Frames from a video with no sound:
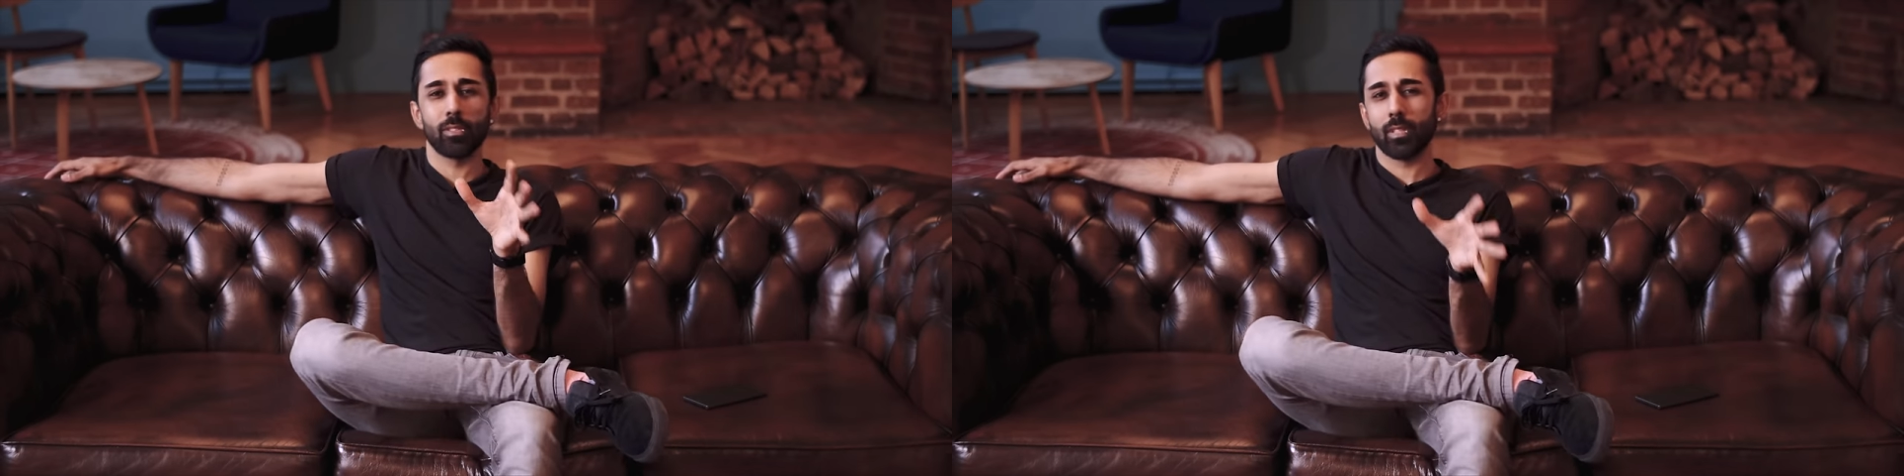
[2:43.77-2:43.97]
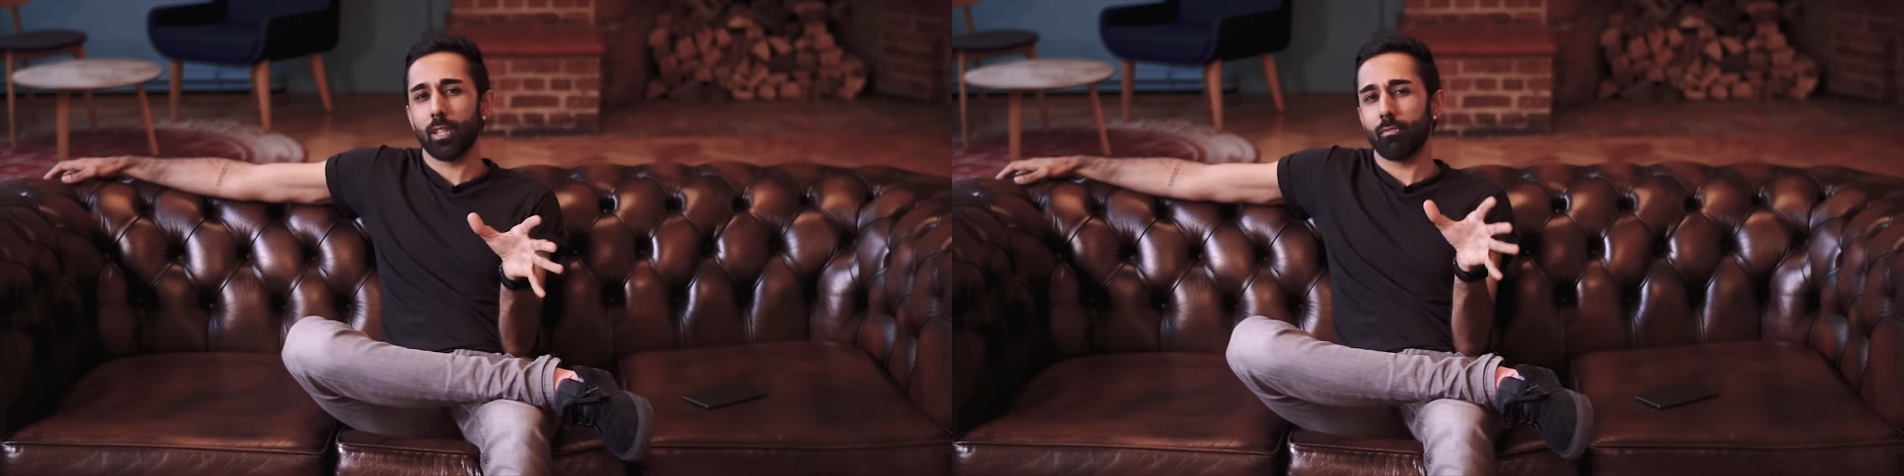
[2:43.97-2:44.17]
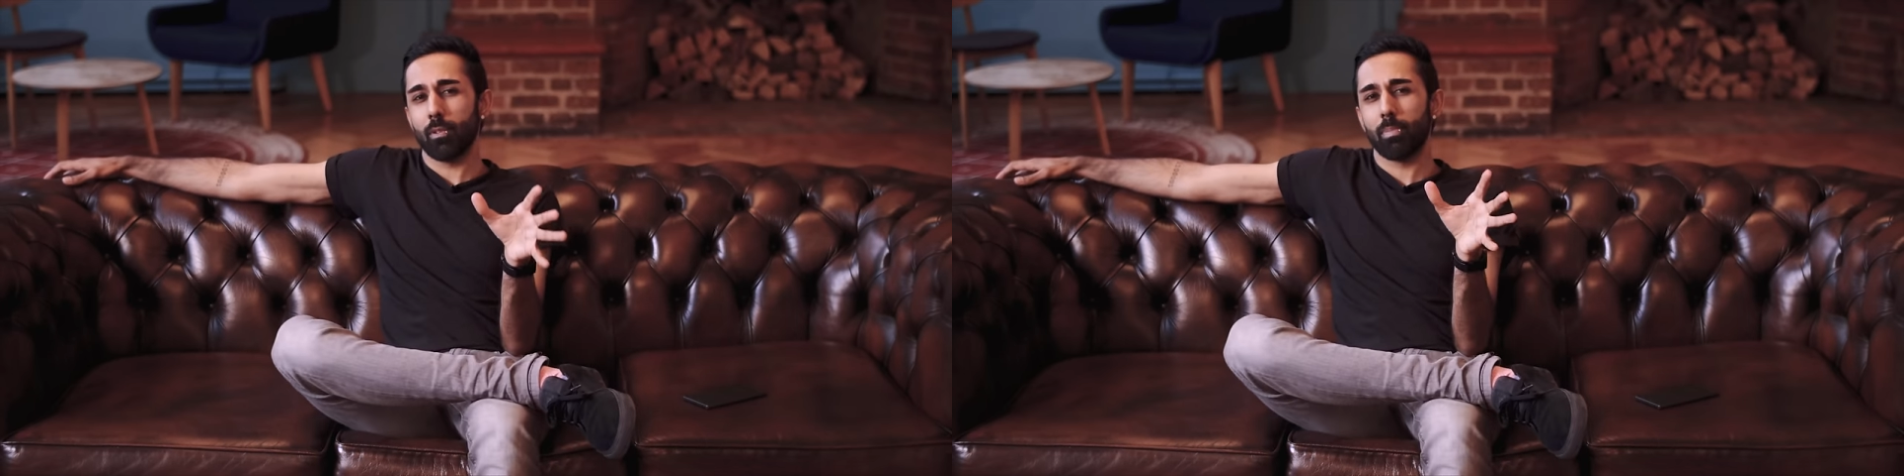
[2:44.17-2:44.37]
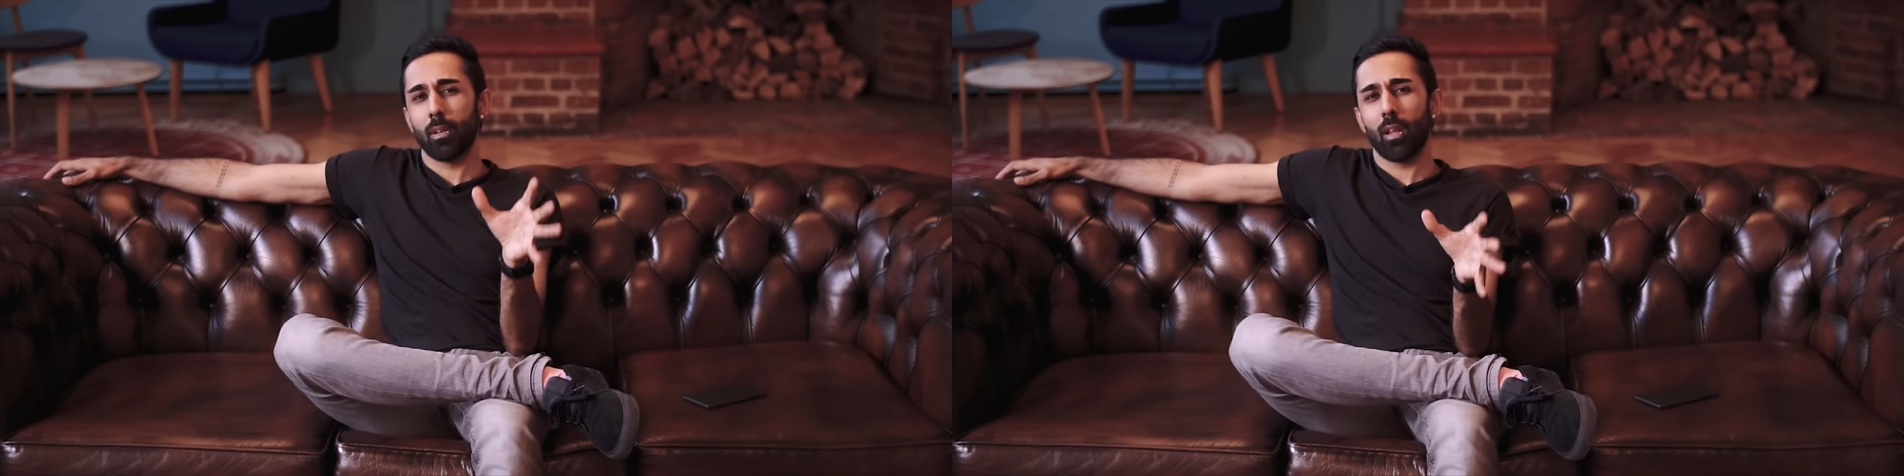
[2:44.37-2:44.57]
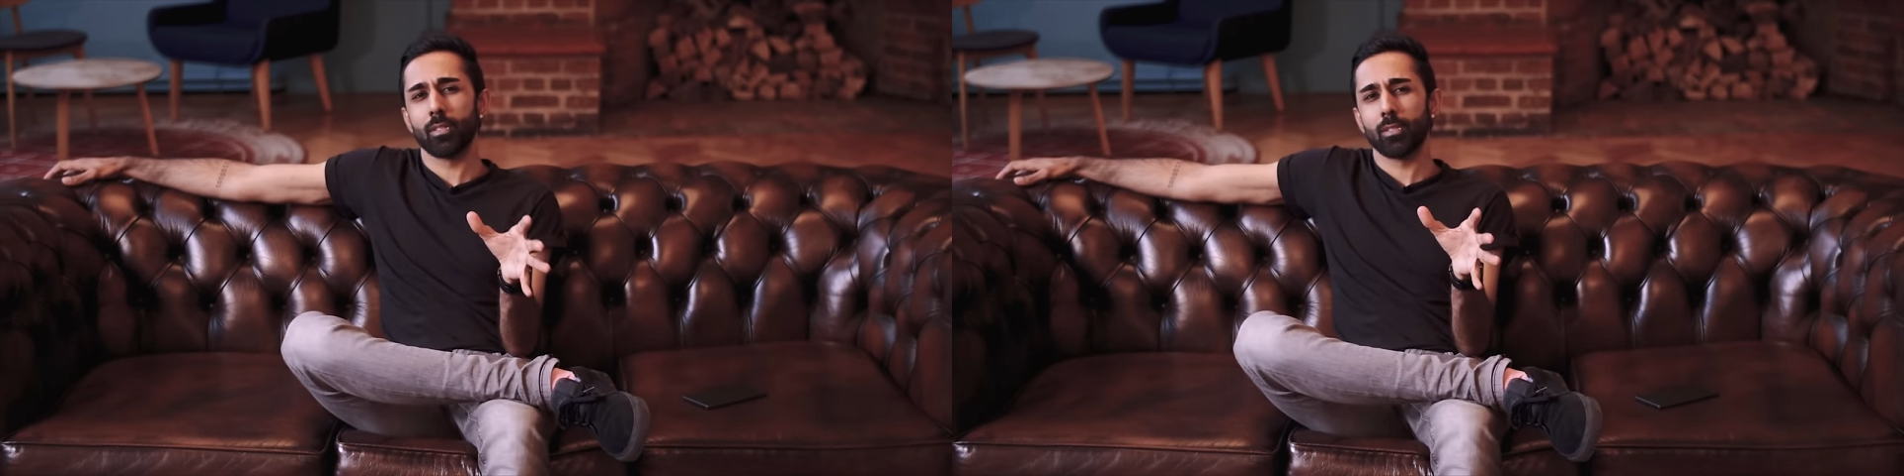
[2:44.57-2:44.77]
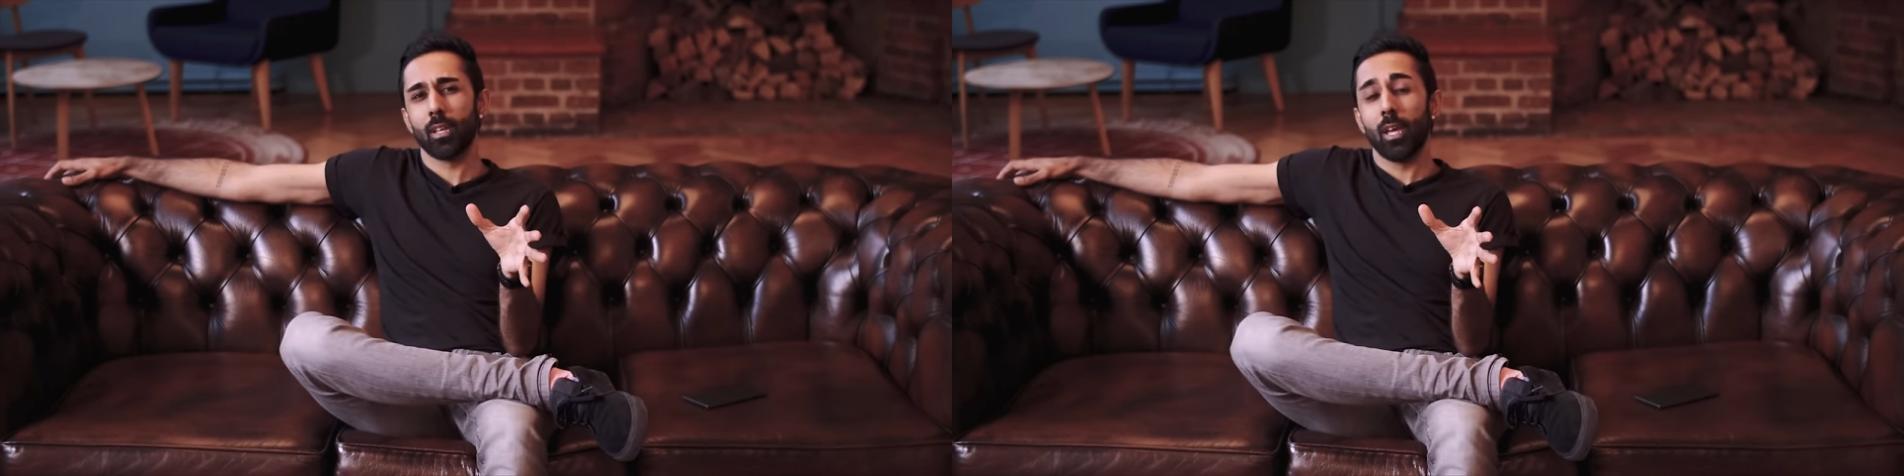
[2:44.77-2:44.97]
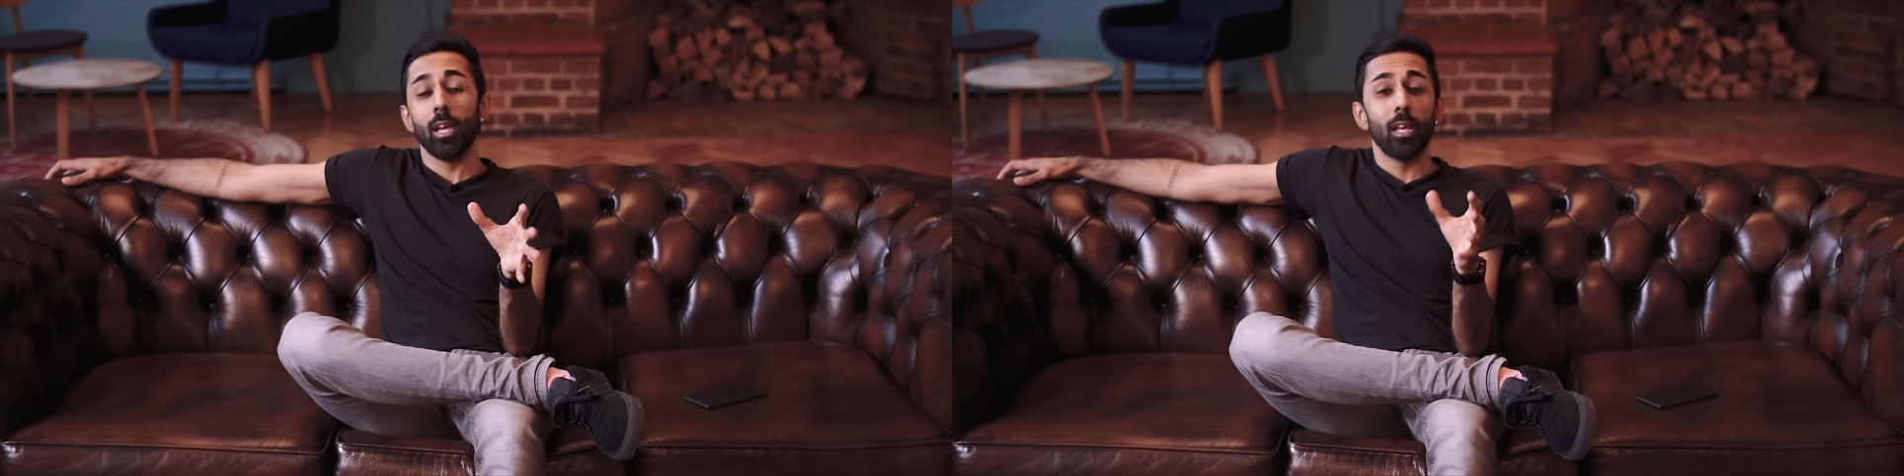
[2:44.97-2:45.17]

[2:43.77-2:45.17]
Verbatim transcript: the Z three plus.